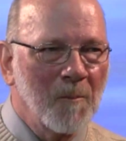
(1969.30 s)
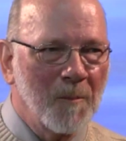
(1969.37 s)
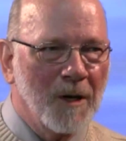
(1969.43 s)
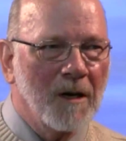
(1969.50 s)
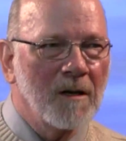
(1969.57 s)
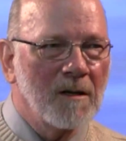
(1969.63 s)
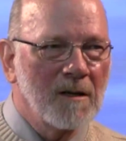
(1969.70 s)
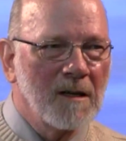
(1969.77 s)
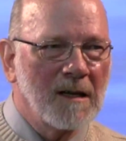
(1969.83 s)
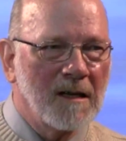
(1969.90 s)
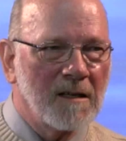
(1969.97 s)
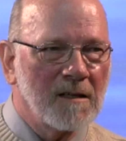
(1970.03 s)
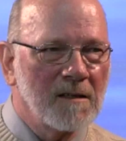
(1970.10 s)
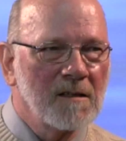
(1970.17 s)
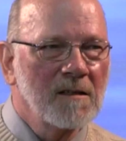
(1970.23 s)
but
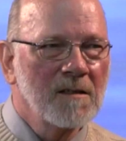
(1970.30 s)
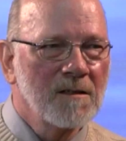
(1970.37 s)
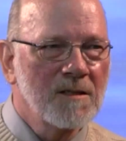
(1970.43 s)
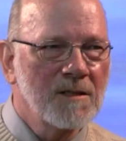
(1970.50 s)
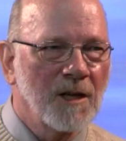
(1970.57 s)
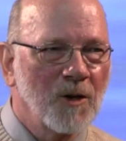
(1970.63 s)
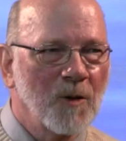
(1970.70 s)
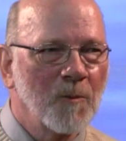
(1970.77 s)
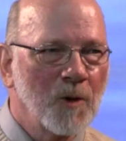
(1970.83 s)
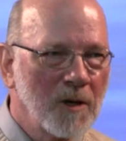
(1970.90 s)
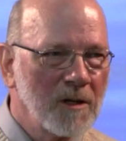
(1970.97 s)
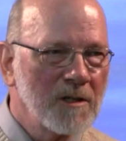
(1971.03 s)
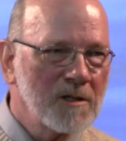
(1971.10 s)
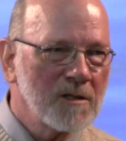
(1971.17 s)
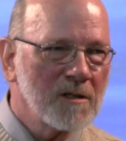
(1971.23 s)
a
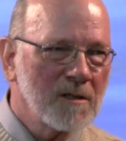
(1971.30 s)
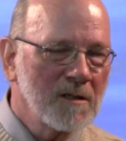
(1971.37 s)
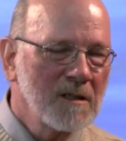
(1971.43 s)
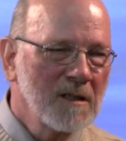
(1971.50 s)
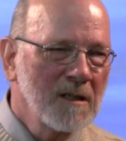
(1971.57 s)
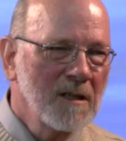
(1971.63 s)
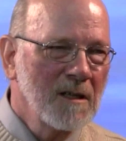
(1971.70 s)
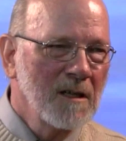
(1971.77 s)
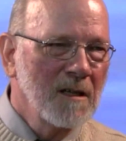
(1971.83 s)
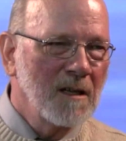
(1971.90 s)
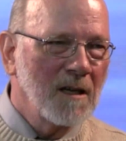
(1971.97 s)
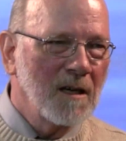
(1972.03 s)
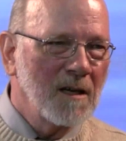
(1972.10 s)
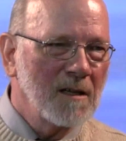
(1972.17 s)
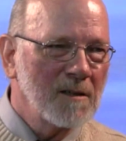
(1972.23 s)
celebration
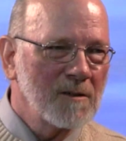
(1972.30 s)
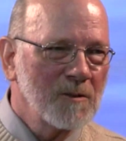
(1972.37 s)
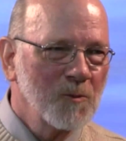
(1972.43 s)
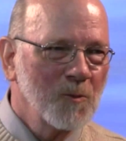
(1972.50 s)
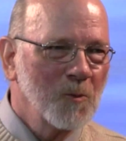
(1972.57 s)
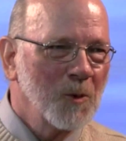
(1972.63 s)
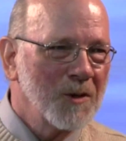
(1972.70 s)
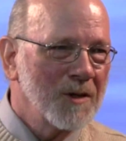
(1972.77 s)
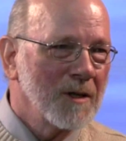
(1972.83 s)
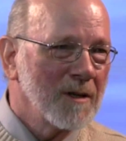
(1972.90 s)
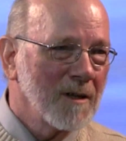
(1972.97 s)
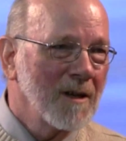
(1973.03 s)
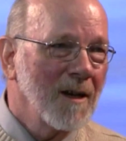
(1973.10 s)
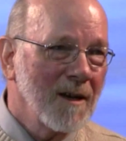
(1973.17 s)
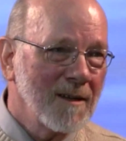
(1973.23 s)
uh, within
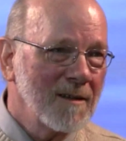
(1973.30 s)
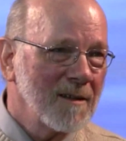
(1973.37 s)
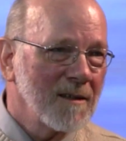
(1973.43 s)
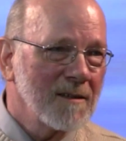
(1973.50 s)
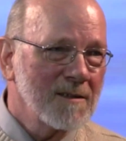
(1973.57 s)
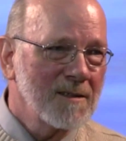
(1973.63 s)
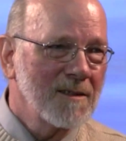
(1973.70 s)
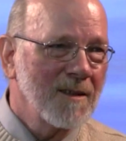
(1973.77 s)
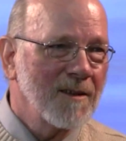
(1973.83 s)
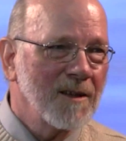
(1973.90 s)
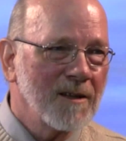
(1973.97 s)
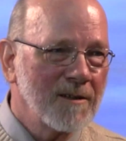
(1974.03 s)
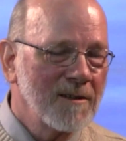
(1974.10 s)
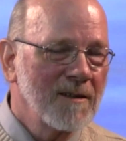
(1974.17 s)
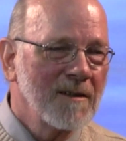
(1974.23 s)
a context
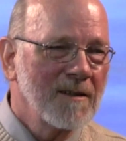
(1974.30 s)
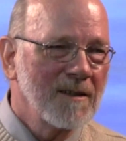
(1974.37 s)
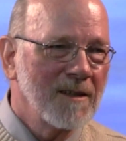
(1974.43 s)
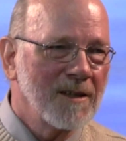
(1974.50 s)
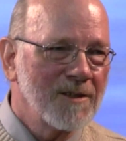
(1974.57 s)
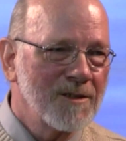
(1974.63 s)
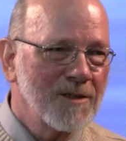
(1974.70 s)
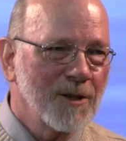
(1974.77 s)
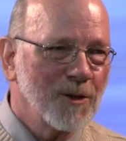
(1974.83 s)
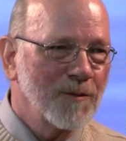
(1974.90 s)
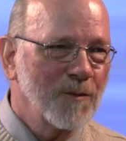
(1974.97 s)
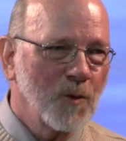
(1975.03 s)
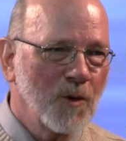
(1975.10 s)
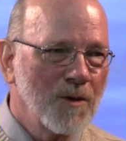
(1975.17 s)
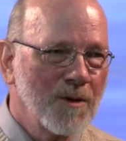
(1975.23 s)
that, that's there
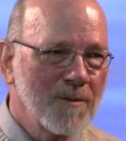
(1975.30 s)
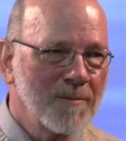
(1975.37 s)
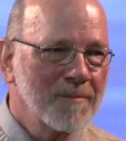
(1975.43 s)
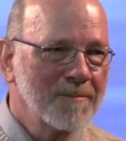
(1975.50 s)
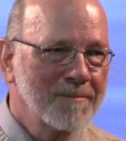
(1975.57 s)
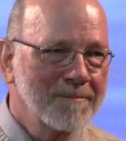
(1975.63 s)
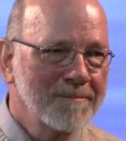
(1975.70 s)
for them.